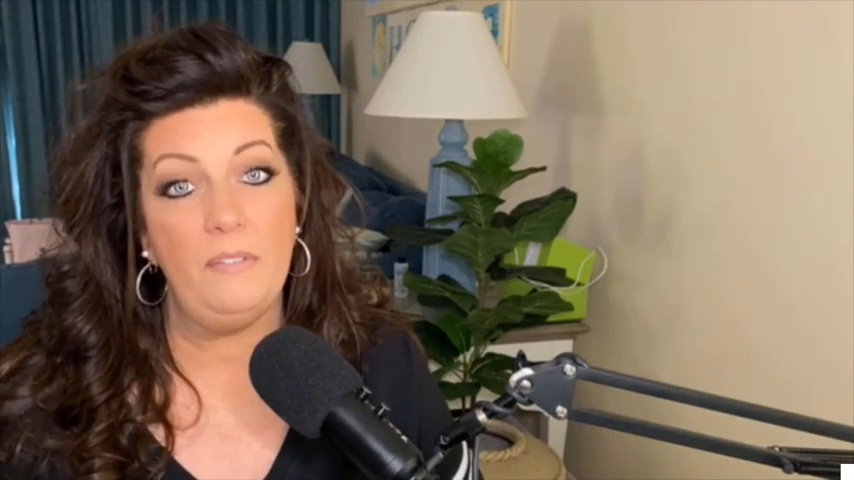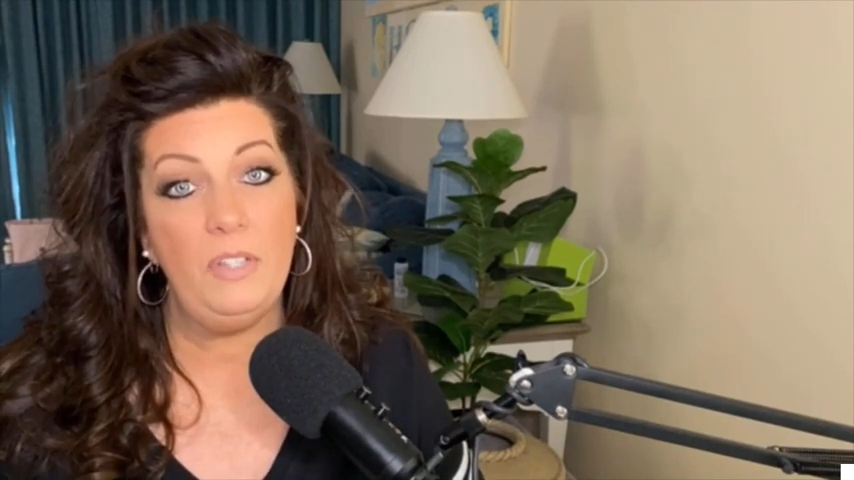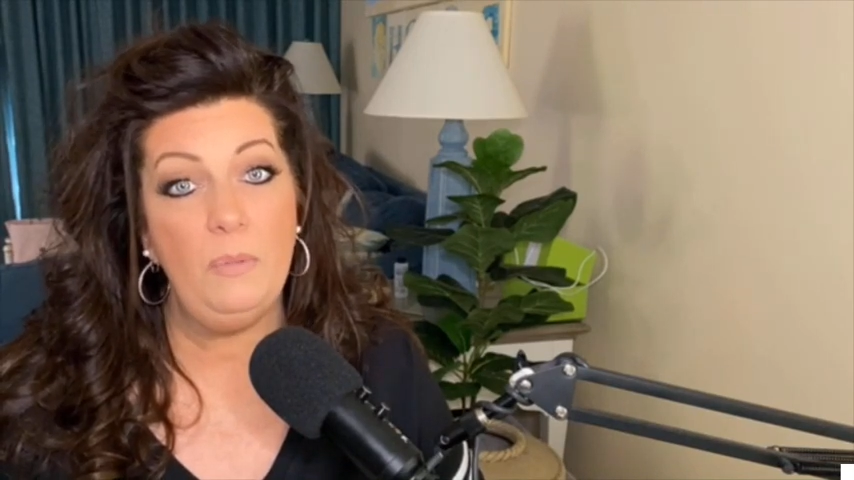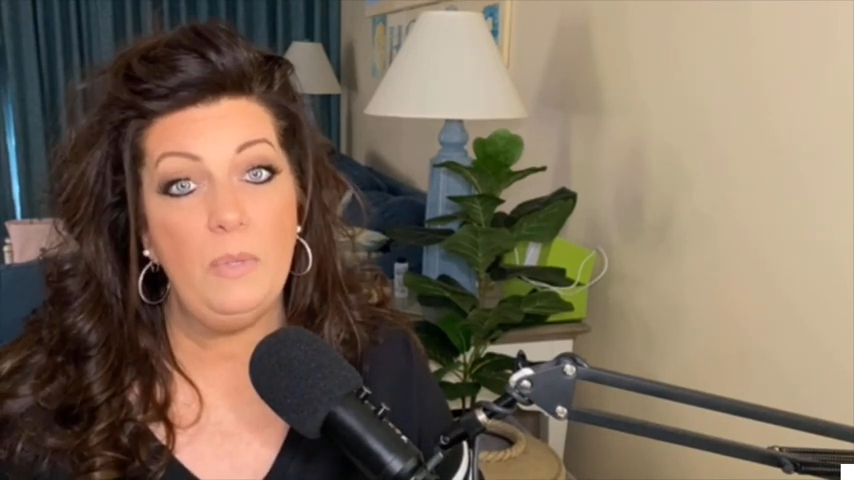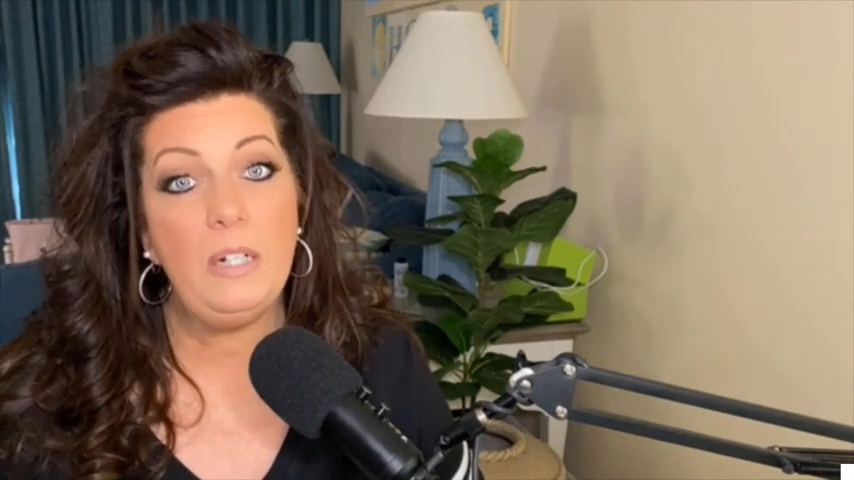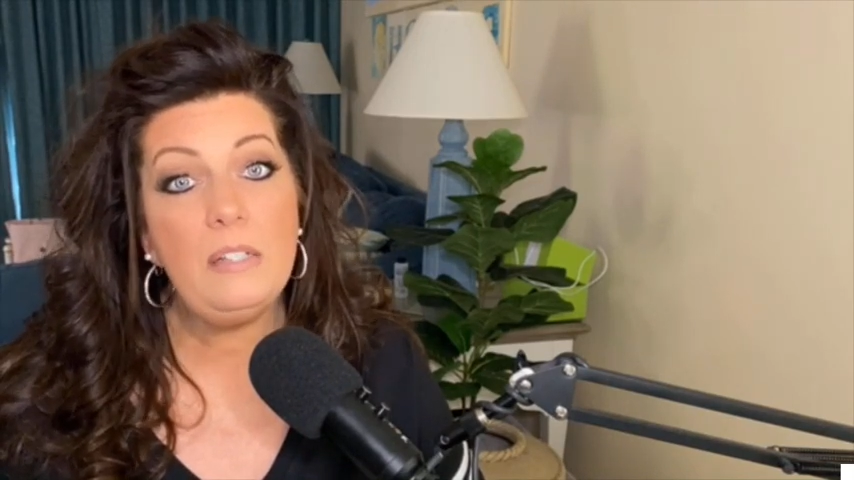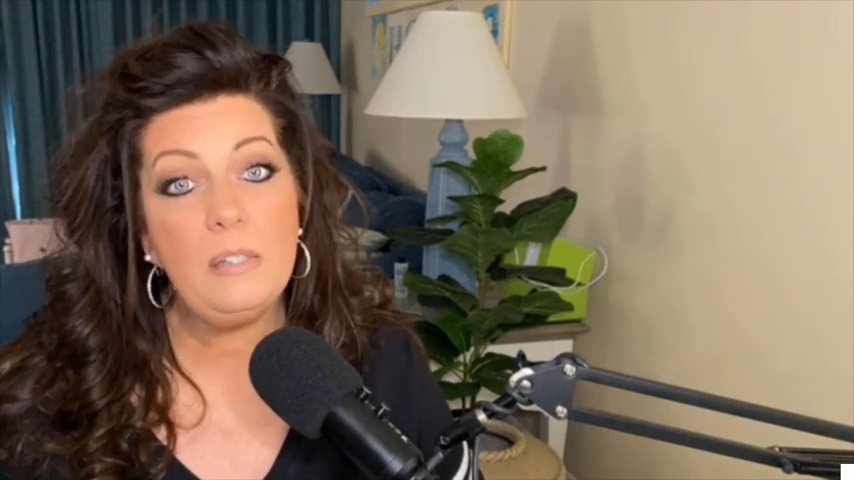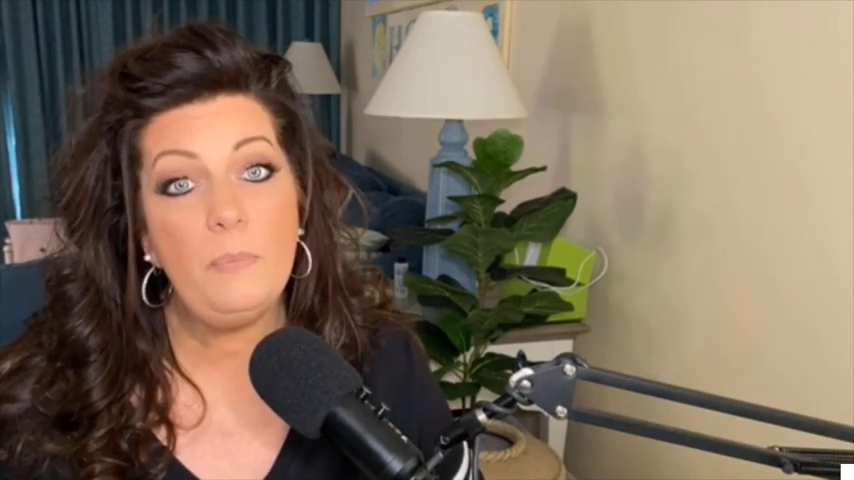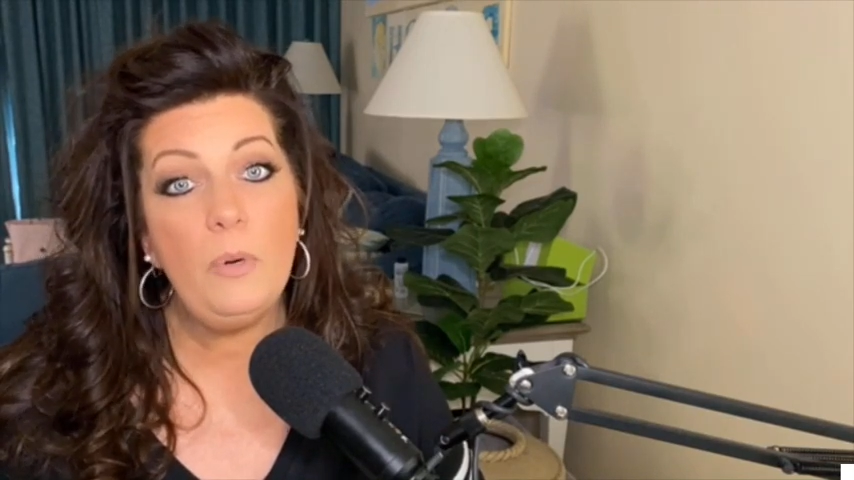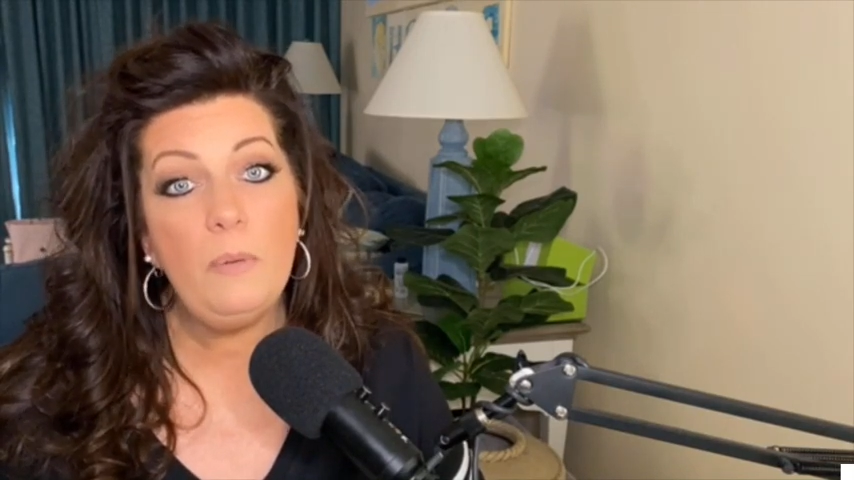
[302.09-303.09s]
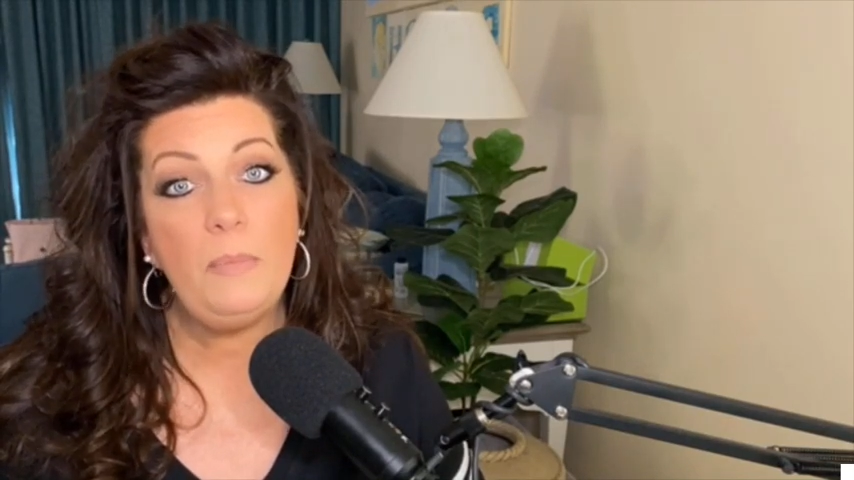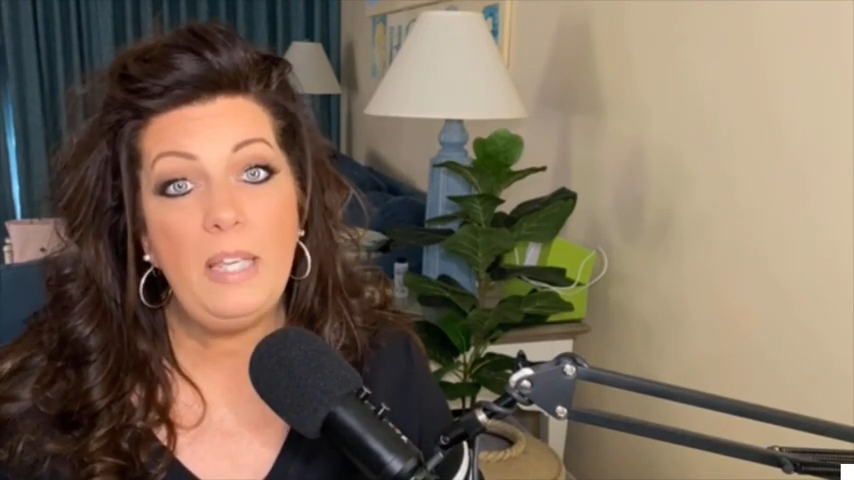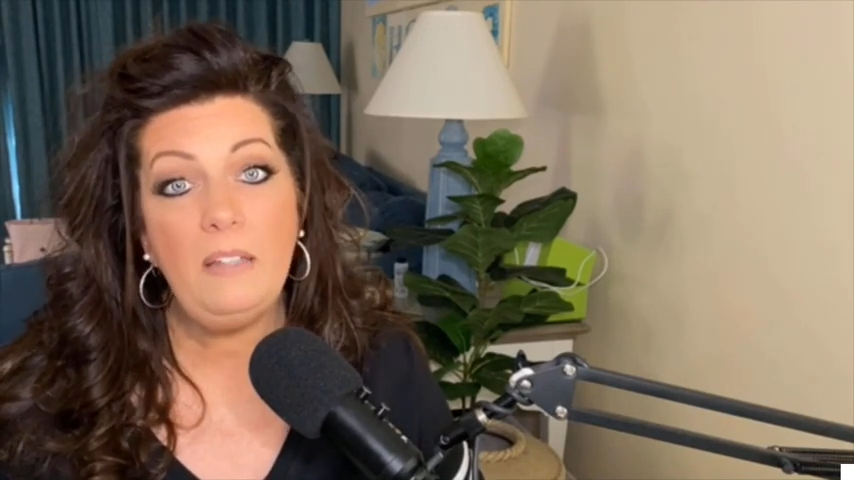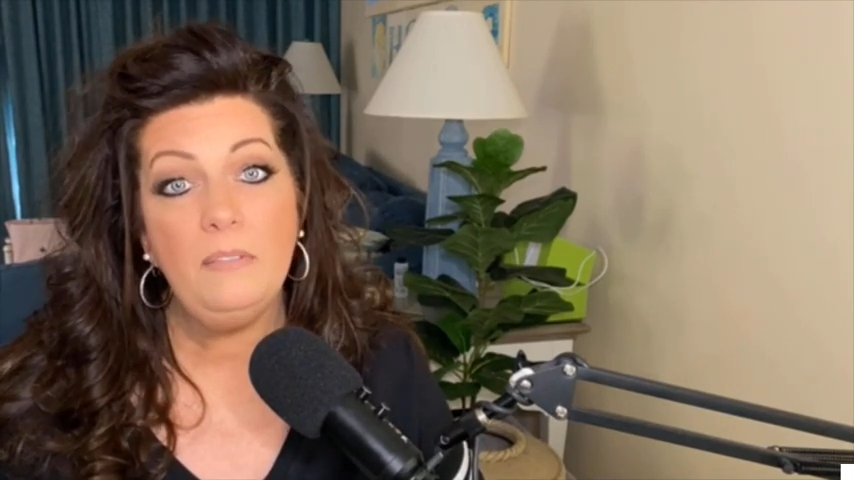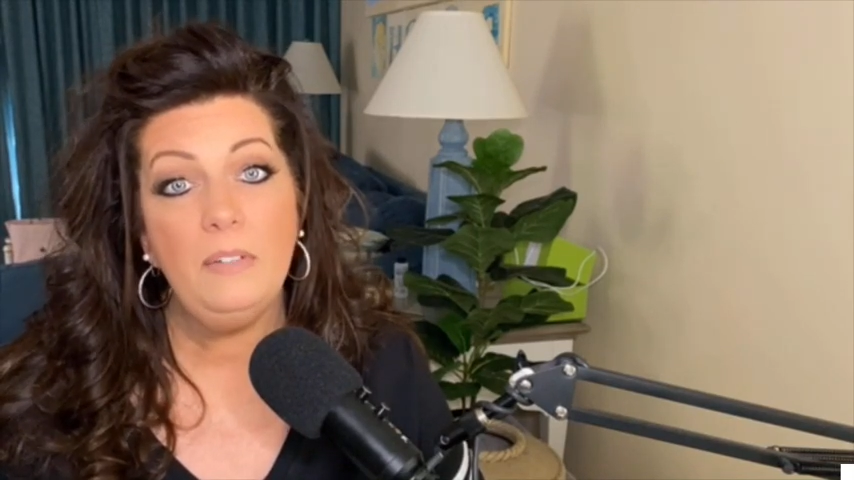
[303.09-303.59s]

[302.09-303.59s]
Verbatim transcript: If you want to support me